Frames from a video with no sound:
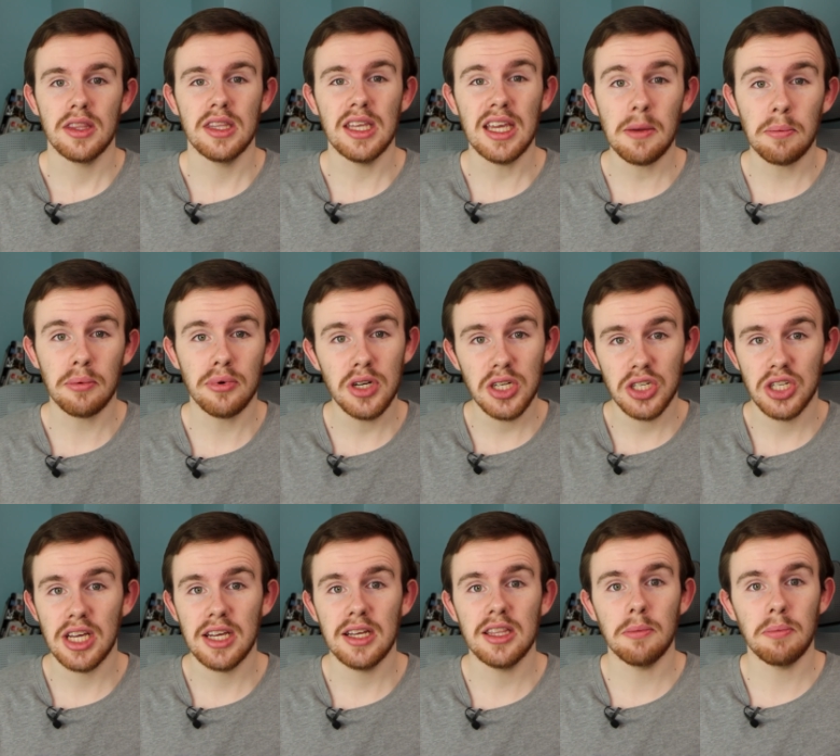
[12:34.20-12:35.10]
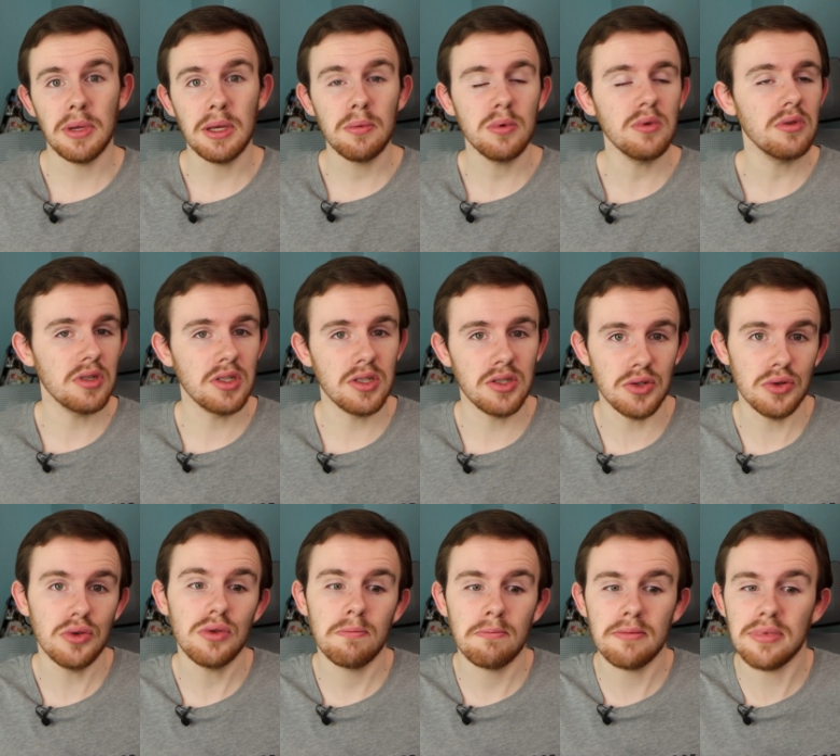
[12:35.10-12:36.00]
They appreciate that people
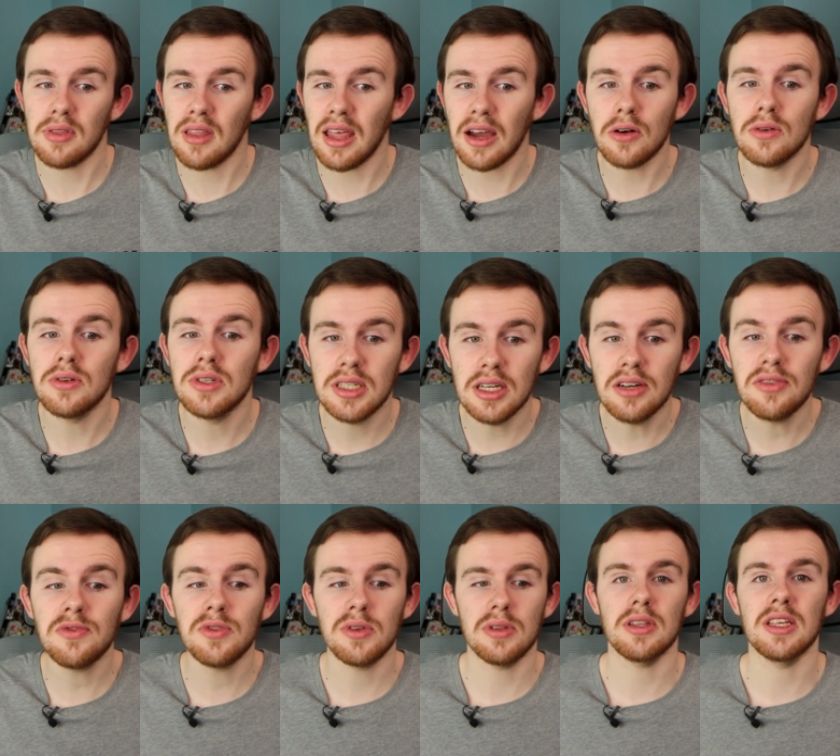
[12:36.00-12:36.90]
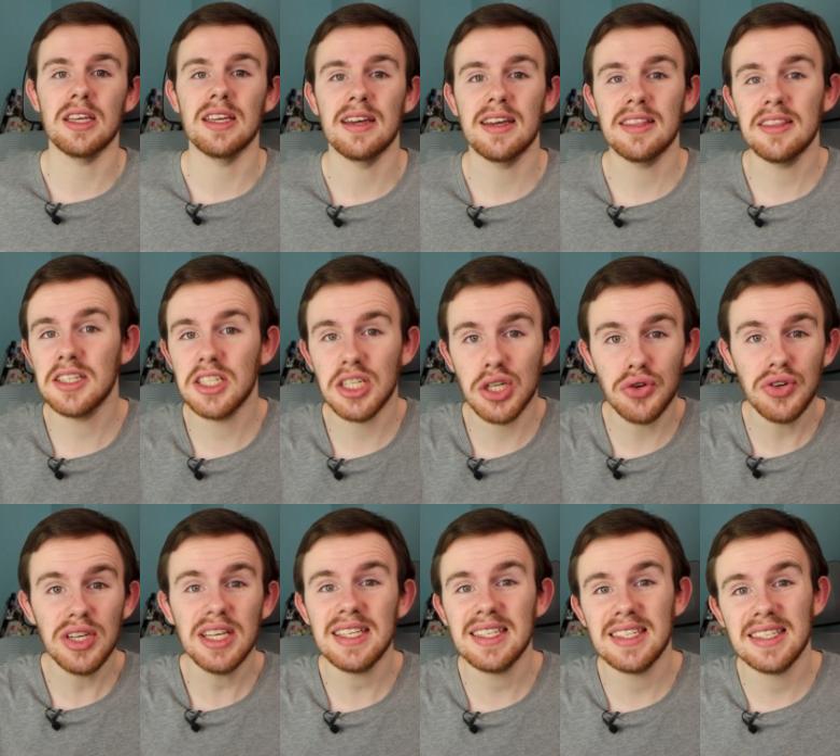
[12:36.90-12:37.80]
do learn differently, and the
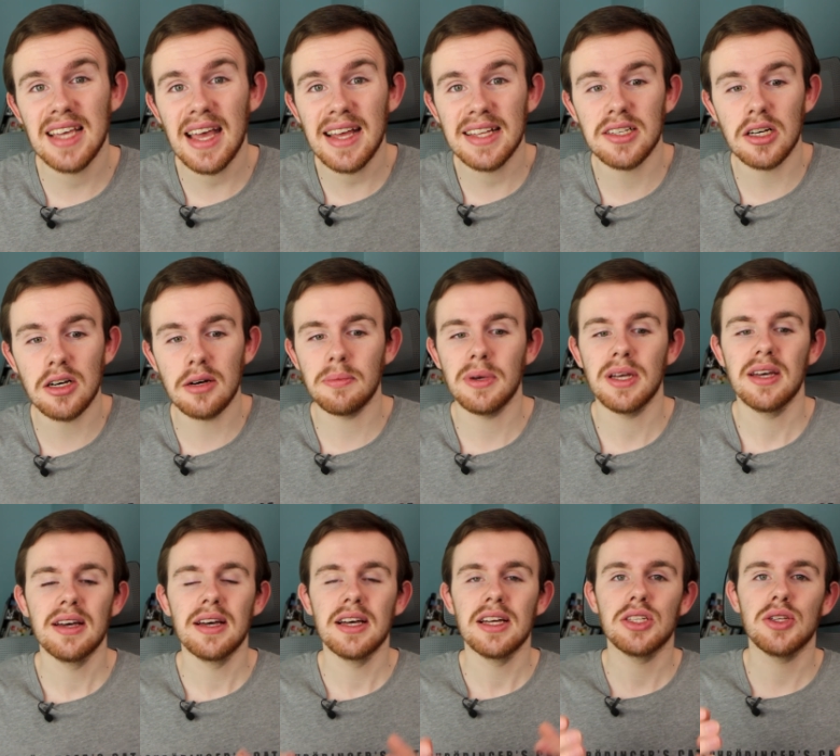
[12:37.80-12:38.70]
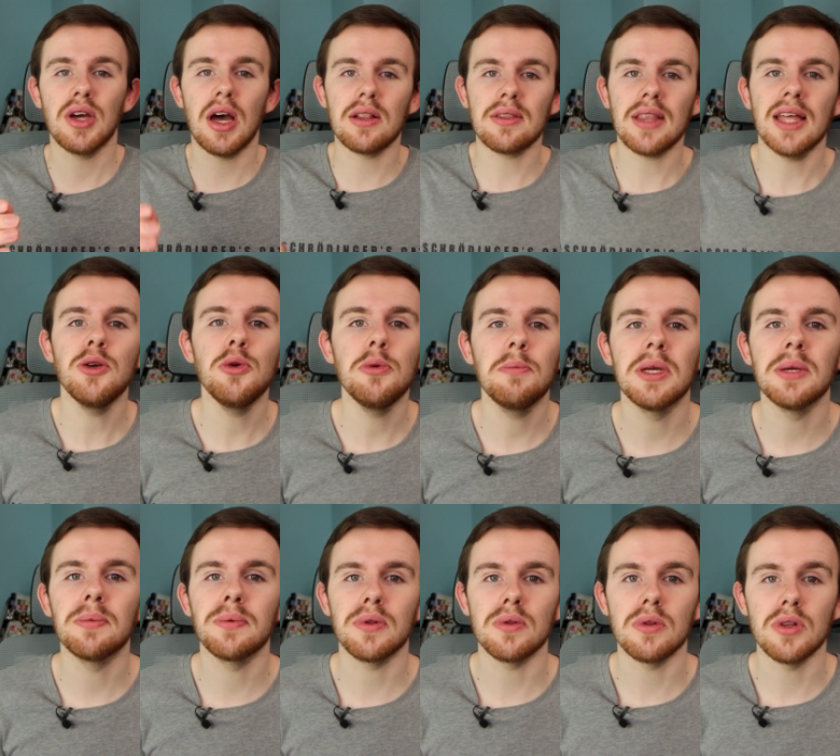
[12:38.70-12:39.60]
degree is set up to allow
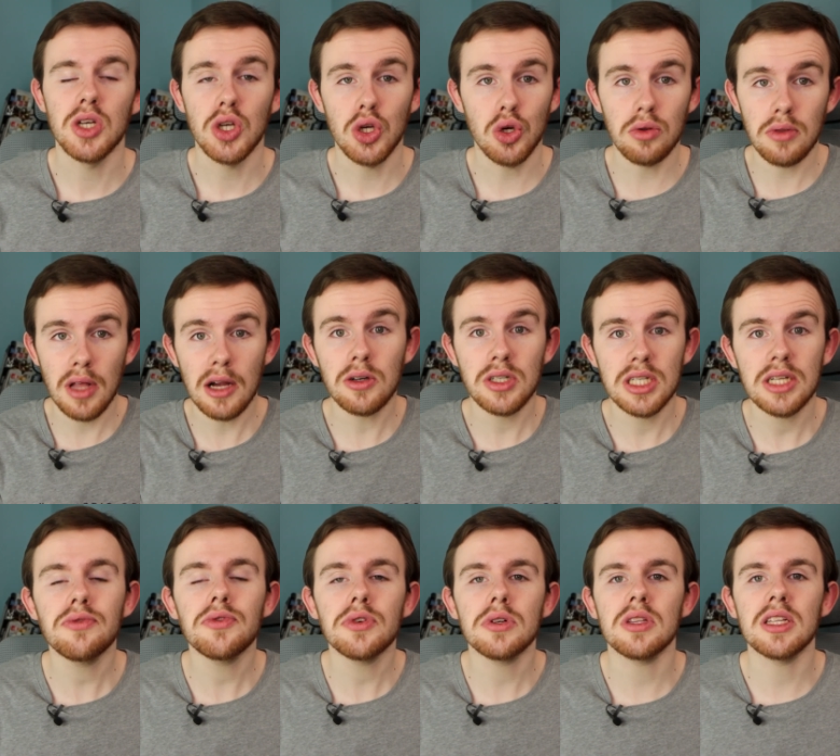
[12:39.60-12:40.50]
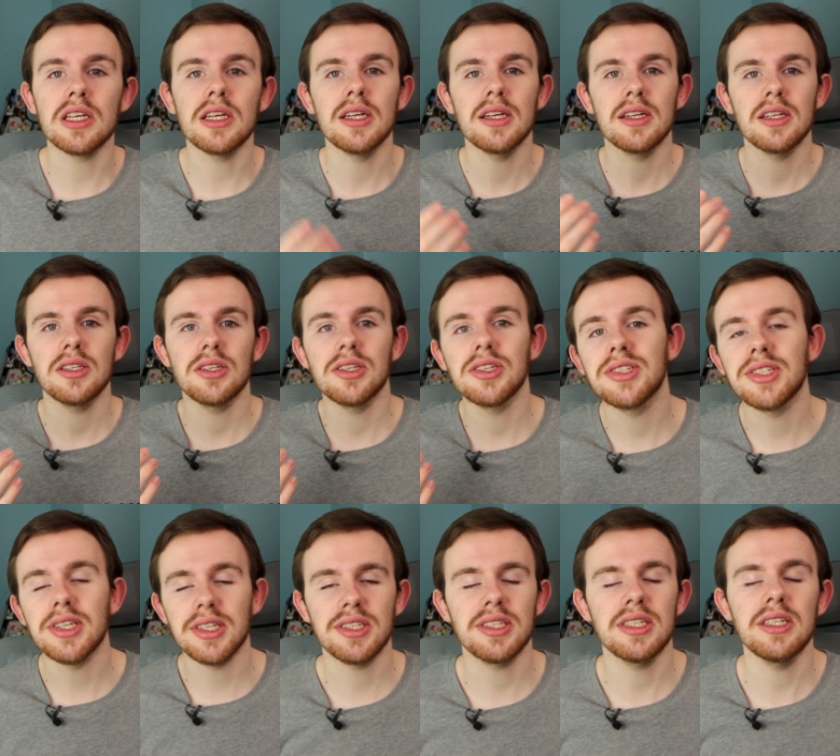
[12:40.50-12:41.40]
people who learn differently to
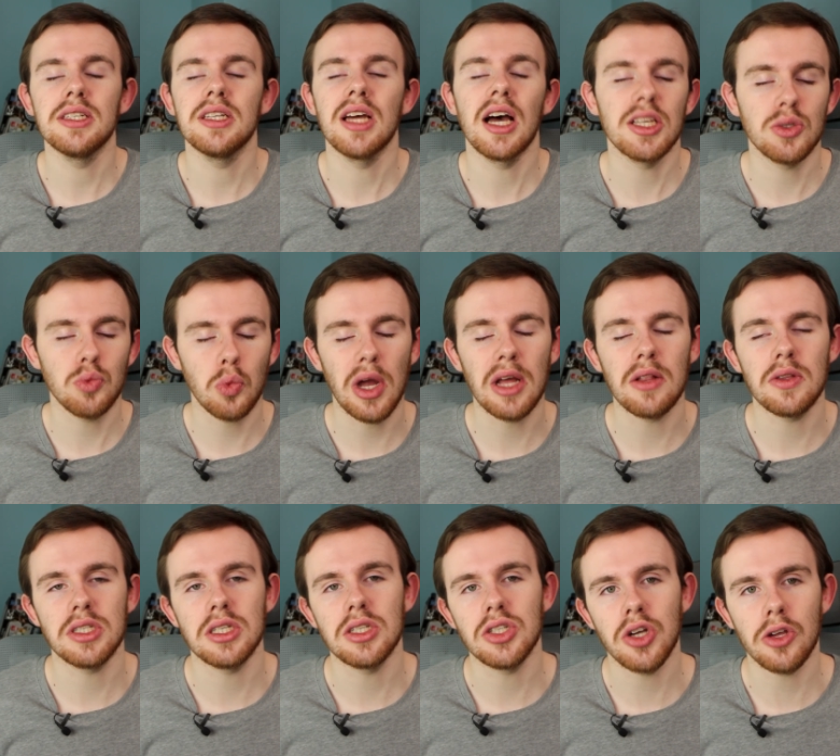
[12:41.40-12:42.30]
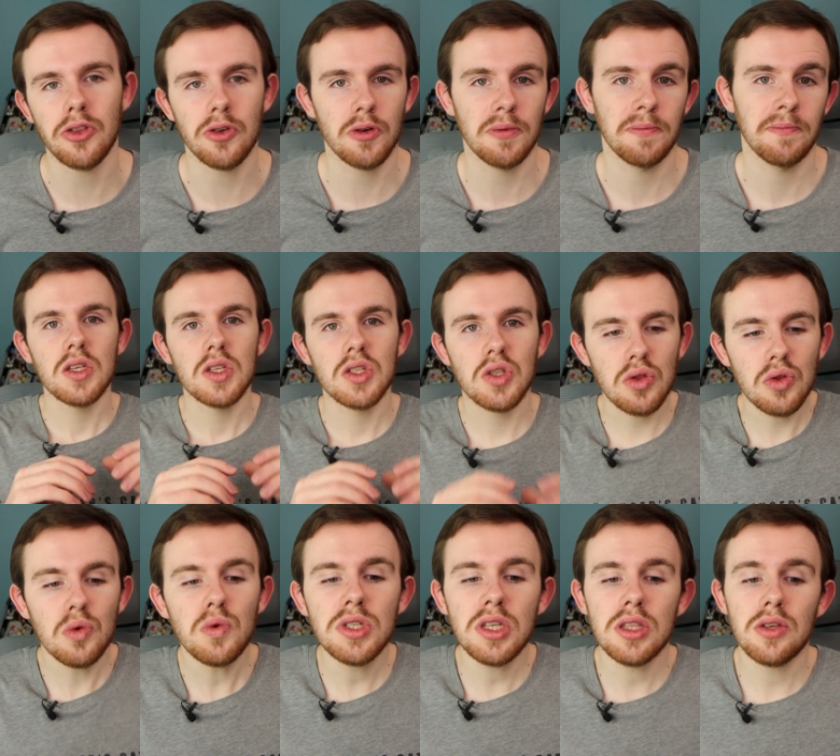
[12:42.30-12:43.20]
succeed as well as each other. So
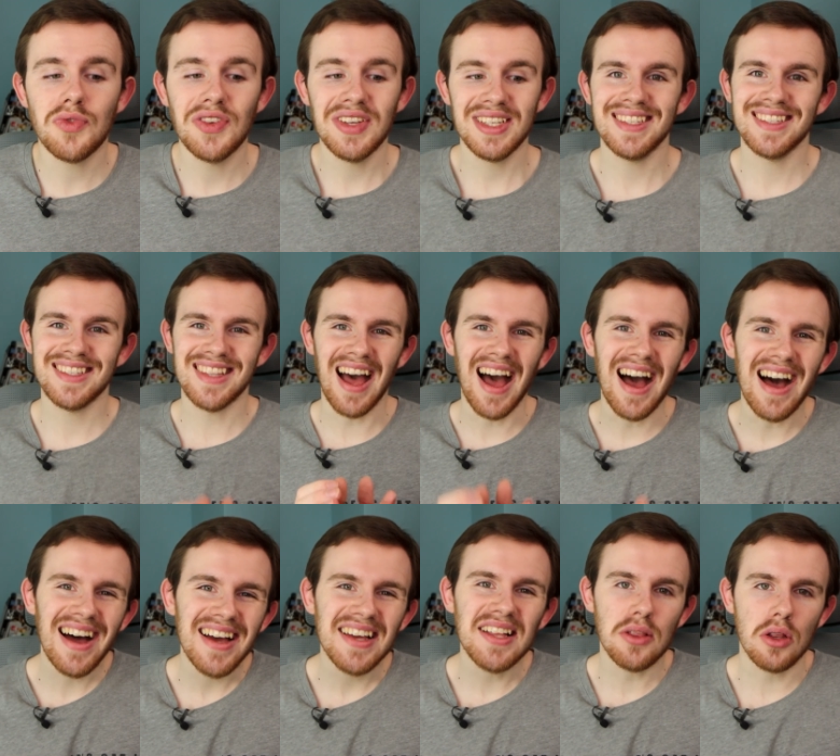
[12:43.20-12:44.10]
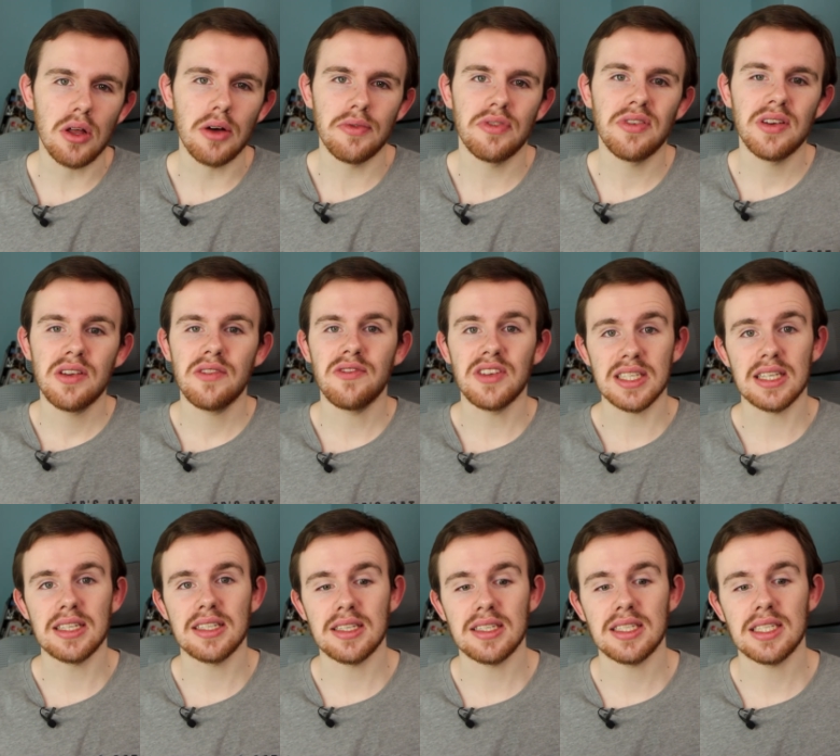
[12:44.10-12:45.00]
those are the reasons that I love
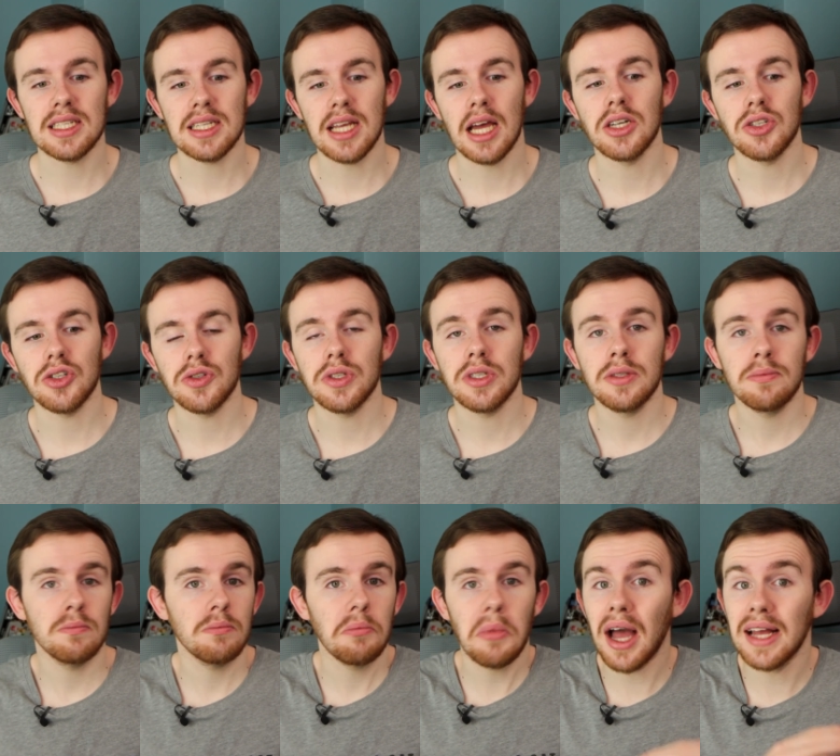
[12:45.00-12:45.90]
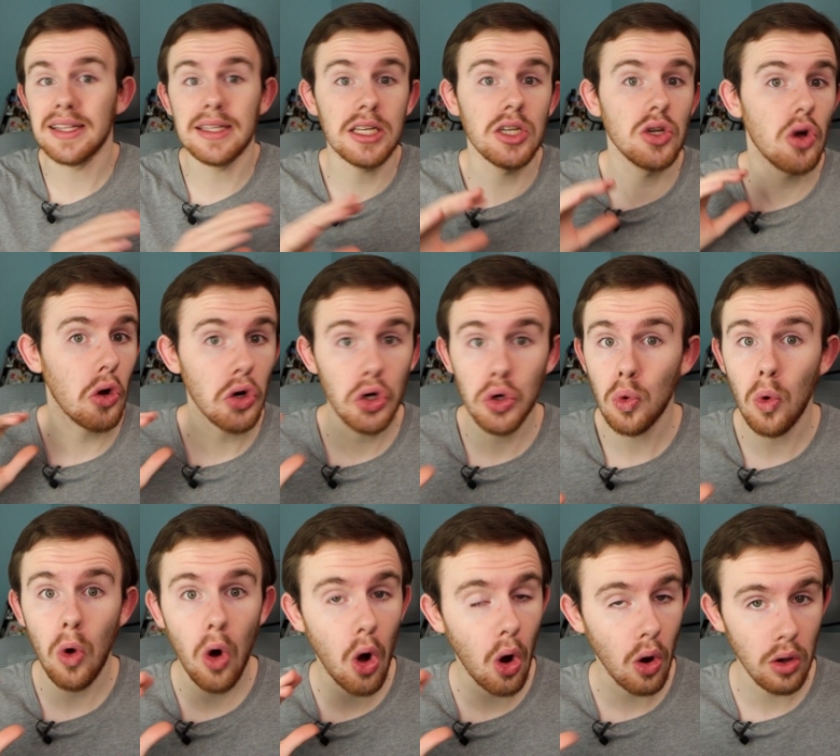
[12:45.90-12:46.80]
physics at St Andrews. I did not
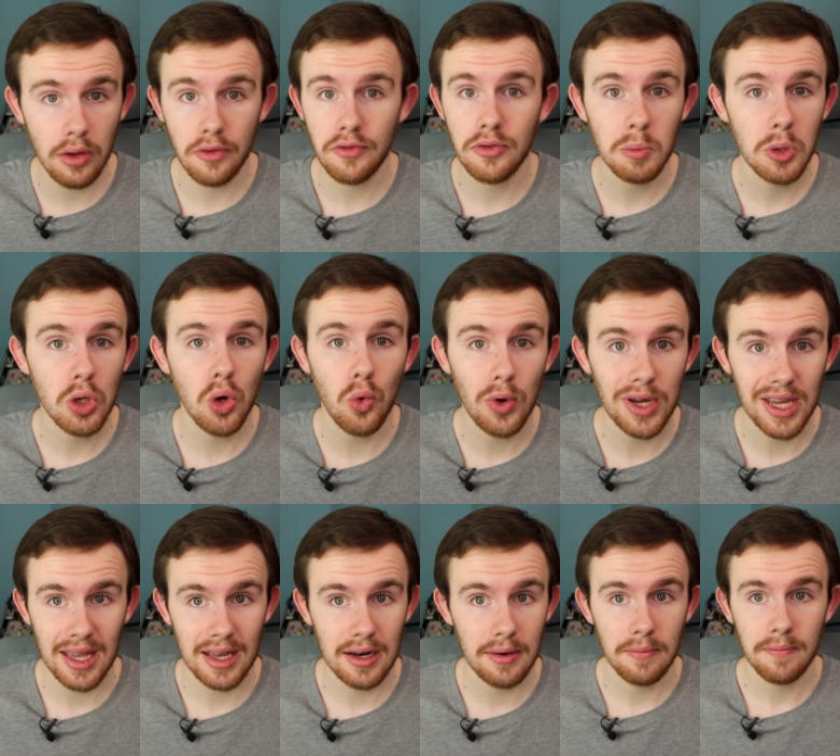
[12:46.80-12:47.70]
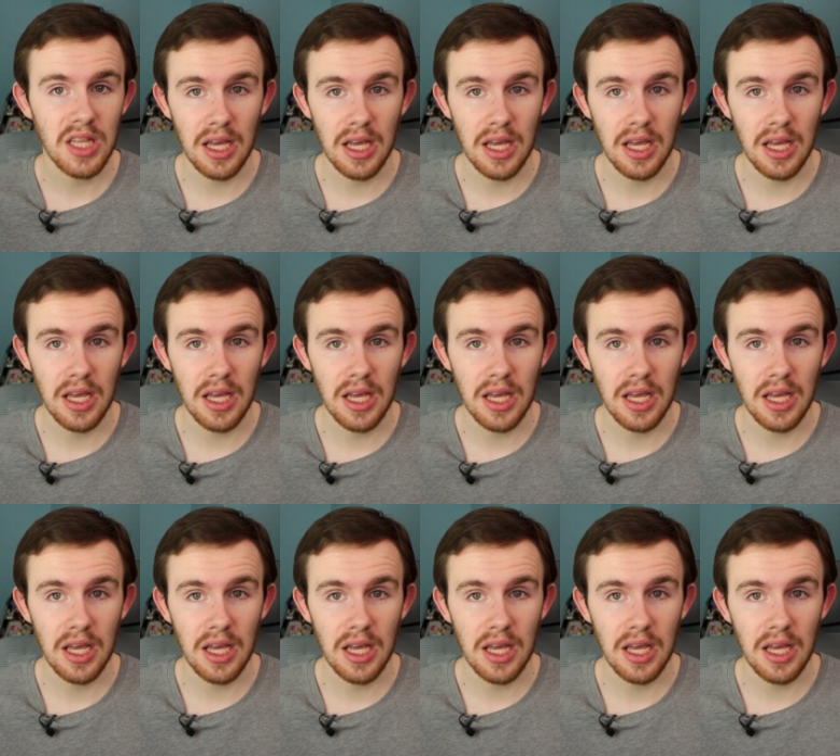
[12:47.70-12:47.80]
know all of them going in,